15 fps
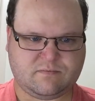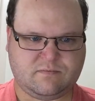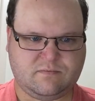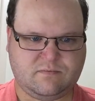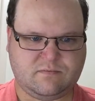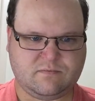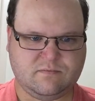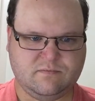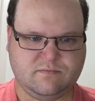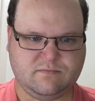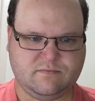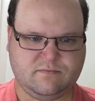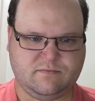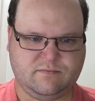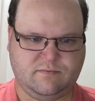
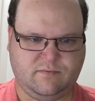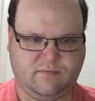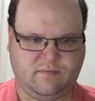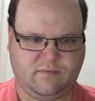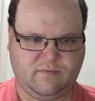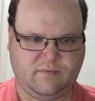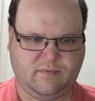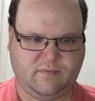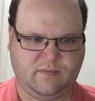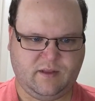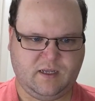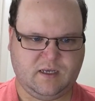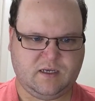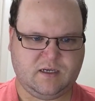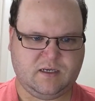
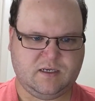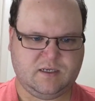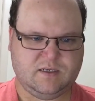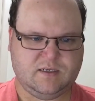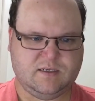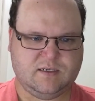[no speech]